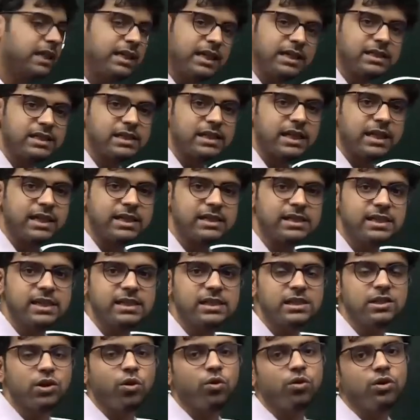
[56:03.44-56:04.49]
this case, is
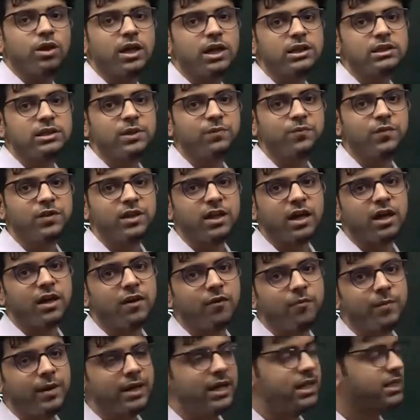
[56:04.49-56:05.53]
the ownership with the
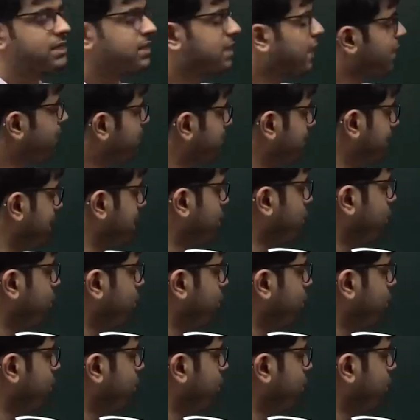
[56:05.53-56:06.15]
government? Is government